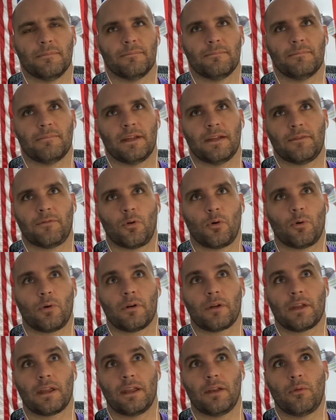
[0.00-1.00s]

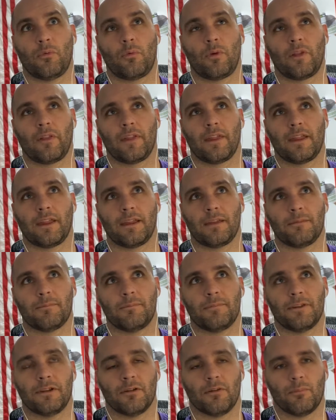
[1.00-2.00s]
really
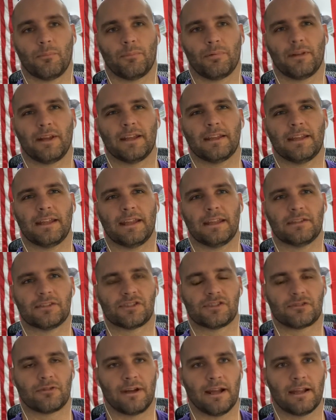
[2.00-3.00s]
played to his
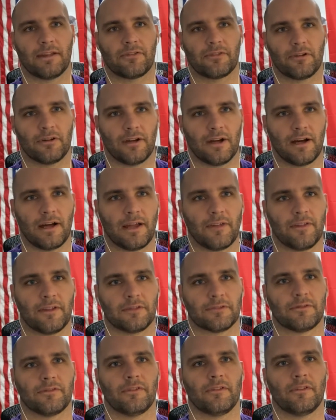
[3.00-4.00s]
strengths or not. I
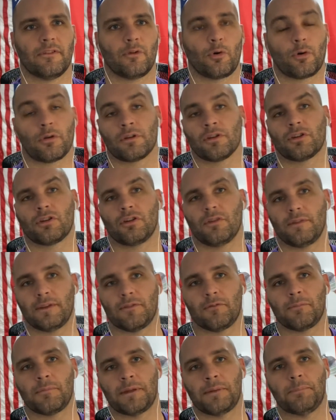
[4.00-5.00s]
think Oregon could have
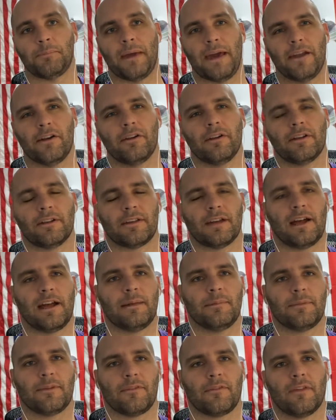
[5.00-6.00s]
even been better at
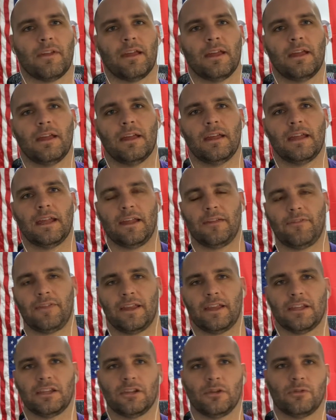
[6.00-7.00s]
times if
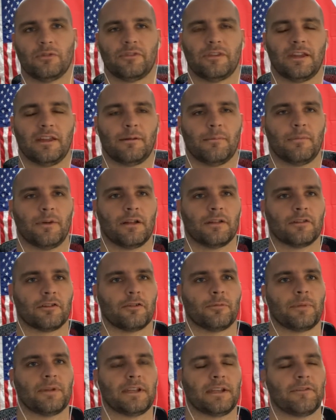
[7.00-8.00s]
they'd have used him a
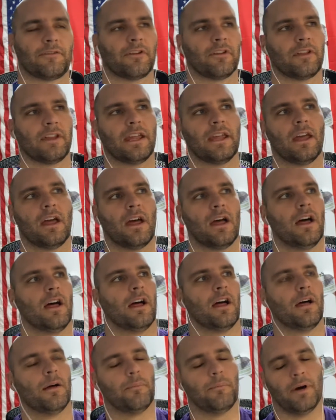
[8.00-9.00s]
little bit differently.
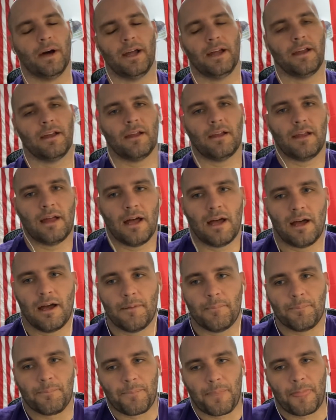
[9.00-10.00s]
But
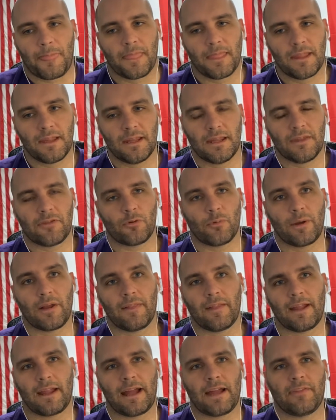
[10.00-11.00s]
either way,
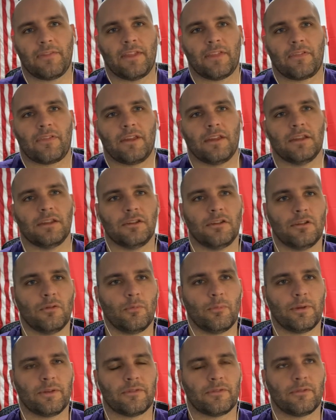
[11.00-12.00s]
like I think that
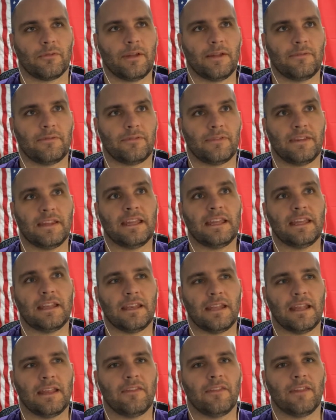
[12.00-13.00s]
we have
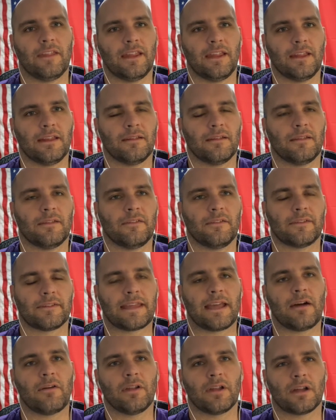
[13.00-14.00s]
seen in the
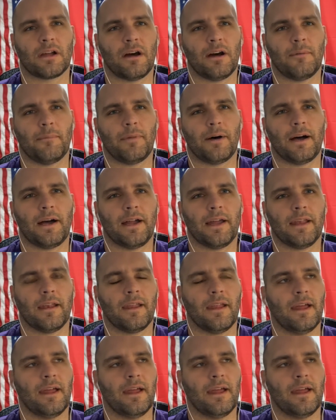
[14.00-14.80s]
scouting combine,